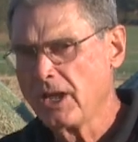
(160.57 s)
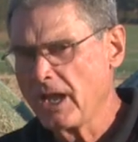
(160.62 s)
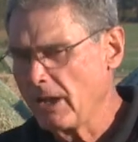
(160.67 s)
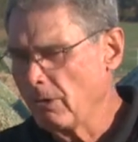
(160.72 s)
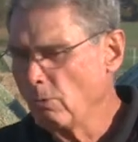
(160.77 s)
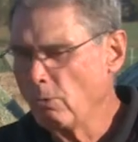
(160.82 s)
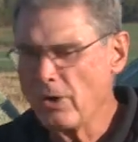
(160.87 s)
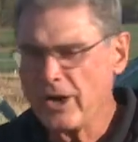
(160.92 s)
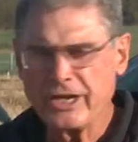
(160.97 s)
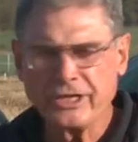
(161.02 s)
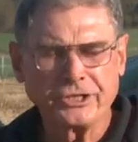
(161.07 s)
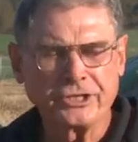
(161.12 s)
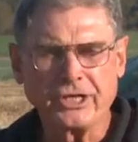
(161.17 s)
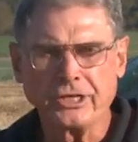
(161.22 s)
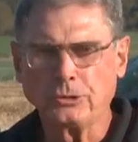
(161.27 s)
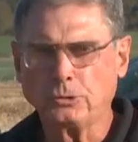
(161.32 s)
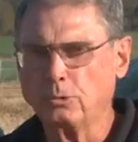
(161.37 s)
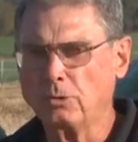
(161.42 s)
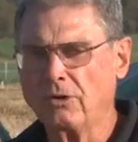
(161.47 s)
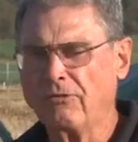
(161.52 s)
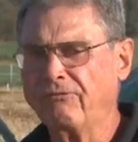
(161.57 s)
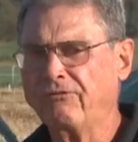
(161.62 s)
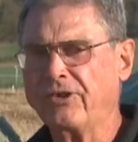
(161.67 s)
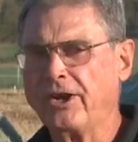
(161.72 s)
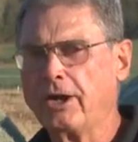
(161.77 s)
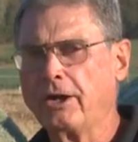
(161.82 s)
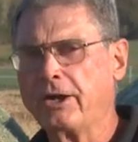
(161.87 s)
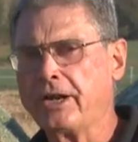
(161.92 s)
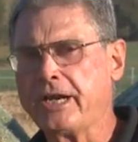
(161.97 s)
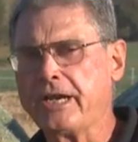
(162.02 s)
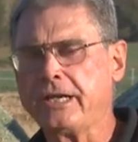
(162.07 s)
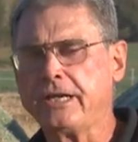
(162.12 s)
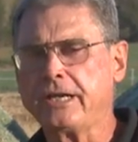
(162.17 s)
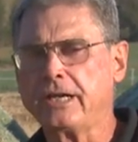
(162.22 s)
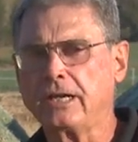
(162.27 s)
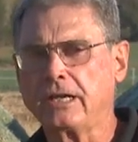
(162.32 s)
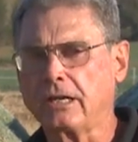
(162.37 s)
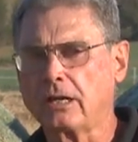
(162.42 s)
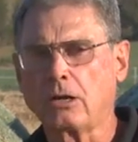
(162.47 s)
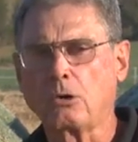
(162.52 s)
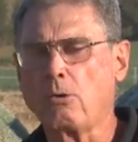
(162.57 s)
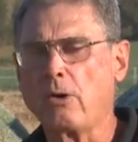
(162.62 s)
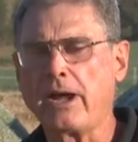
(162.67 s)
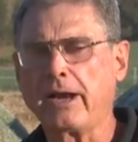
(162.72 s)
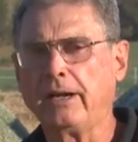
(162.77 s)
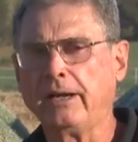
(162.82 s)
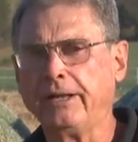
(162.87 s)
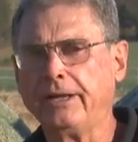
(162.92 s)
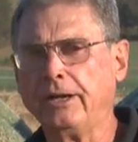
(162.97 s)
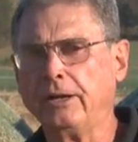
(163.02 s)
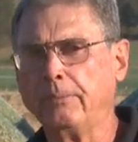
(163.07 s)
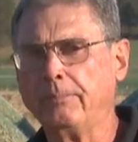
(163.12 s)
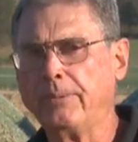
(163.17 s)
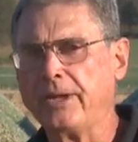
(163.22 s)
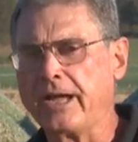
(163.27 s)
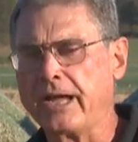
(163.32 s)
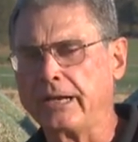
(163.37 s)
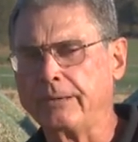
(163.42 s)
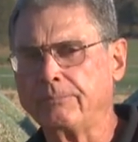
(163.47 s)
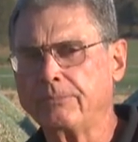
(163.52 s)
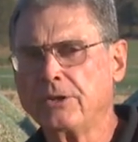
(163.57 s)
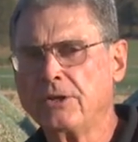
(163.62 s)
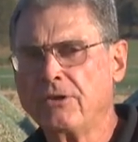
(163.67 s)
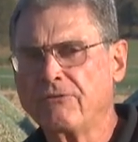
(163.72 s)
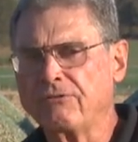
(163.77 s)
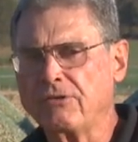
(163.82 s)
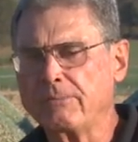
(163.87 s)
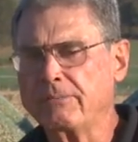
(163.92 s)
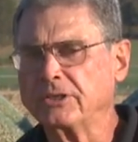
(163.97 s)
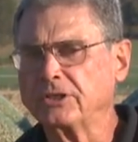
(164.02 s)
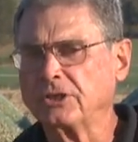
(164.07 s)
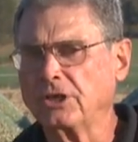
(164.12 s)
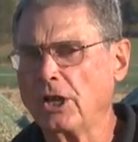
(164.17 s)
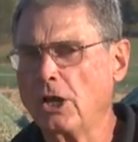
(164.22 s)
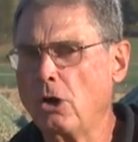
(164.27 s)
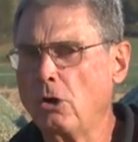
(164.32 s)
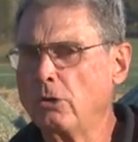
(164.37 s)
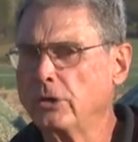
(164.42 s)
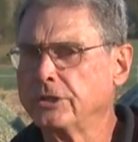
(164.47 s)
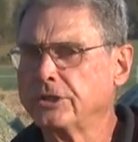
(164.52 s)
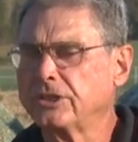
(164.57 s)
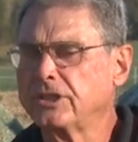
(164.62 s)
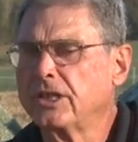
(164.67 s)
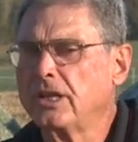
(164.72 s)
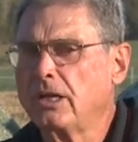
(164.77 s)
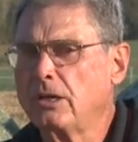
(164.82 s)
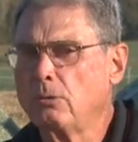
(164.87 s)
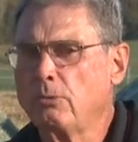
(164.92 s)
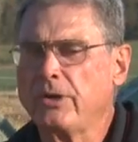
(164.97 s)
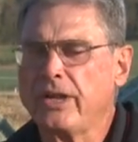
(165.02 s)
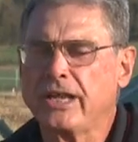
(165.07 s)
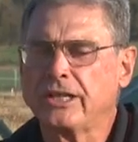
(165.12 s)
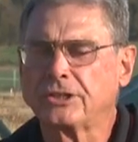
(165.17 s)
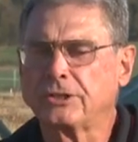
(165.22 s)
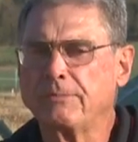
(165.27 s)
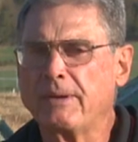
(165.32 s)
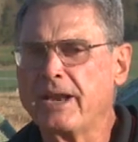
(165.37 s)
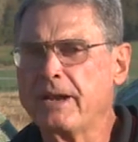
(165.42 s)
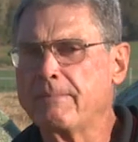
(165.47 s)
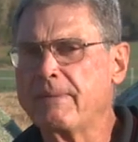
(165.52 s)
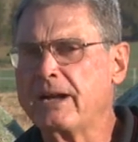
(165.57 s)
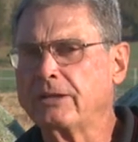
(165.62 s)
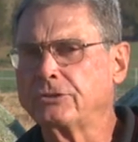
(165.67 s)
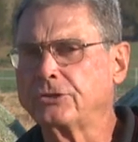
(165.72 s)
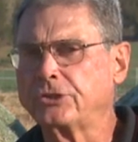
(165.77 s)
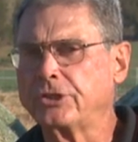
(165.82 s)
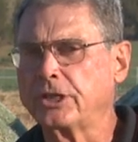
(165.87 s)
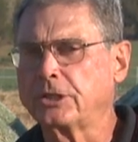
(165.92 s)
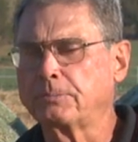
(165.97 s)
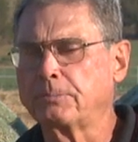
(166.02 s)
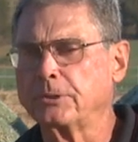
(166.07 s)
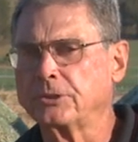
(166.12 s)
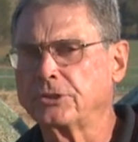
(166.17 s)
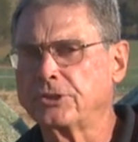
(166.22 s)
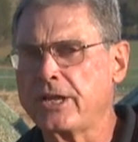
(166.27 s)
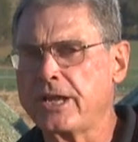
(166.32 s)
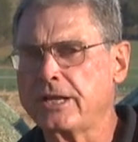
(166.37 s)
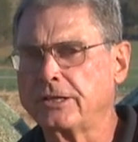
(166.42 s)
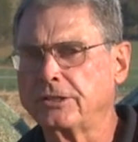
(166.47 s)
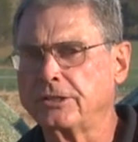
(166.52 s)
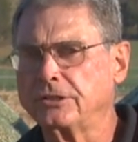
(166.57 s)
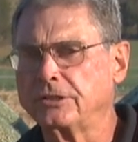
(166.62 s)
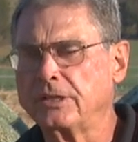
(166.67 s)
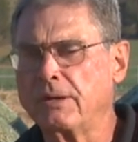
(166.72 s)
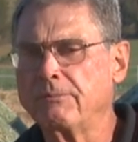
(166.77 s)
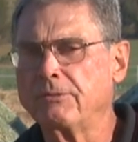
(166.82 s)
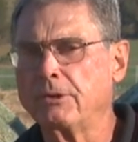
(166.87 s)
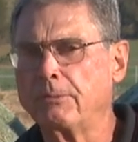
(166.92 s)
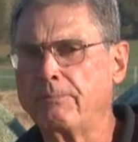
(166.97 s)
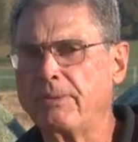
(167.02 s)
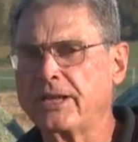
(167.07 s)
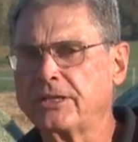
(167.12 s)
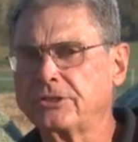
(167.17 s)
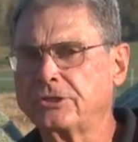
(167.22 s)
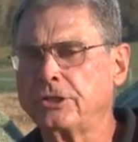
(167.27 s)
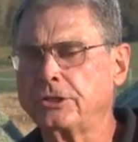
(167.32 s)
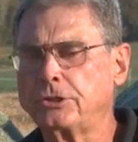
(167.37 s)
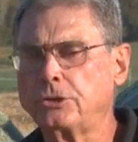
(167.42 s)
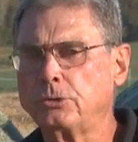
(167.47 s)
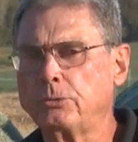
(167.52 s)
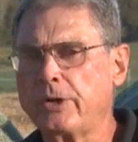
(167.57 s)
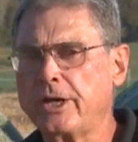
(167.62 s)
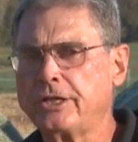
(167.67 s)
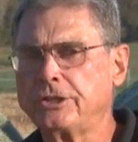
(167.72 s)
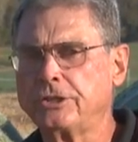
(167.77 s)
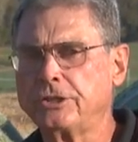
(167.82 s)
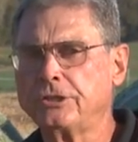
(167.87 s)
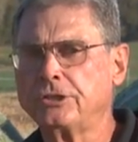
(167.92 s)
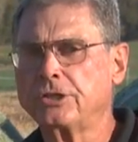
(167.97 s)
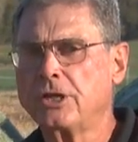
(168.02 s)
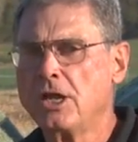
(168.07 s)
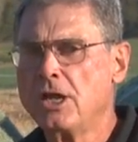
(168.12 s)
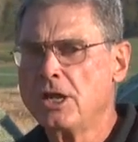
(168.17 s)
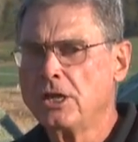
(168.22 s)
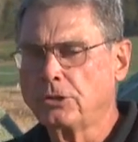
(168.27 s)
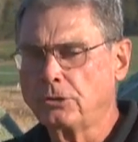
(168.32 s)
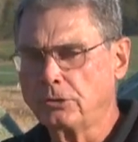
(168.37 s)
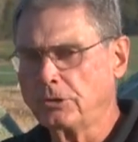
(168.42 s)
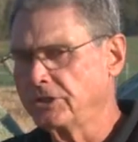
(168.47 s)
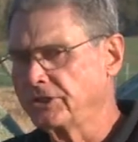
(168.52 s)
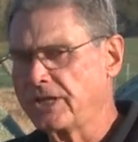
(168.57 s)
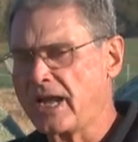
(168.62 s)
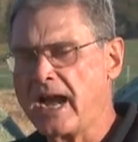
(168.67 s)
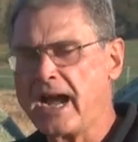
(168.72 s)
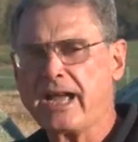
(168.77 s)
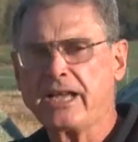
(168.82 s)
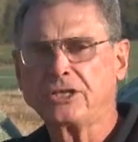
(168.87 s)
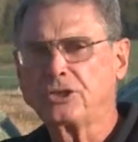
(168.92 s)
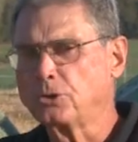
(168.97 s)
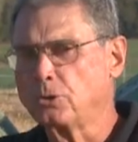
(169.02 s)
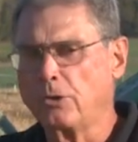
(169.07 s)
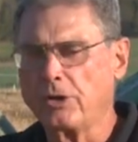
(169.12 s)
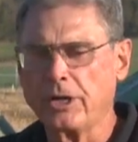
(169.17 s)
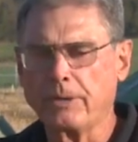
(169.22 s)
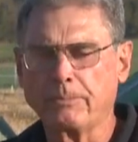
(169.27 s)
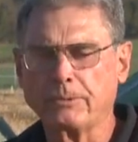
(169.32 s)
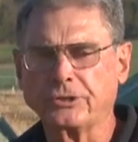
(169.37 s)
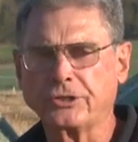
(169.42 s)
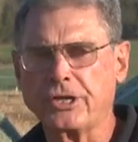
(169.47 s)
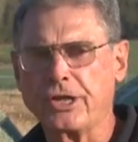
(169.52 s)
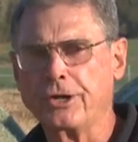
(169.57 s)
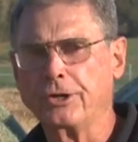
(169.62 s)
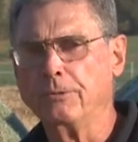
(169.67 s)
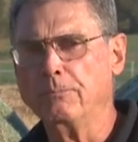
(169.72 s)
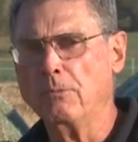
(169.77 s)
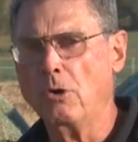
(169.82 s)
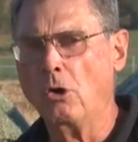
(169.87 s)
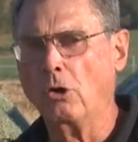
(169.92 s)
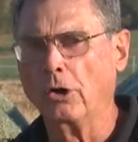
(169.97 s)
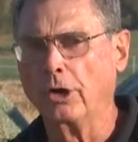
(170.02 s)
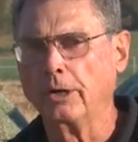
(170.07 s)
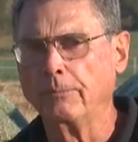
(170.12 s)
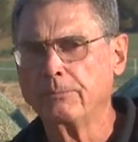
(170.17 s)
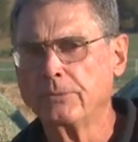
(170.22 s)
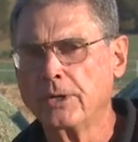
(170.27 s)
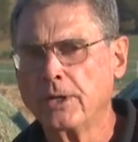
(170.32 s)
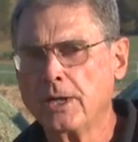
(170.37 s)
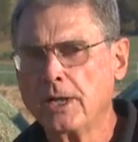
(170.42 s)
And wastage will vary uh, quite a little bit from as low as uh, we estimate about 6% in some of the best situations to as high as 20% or more.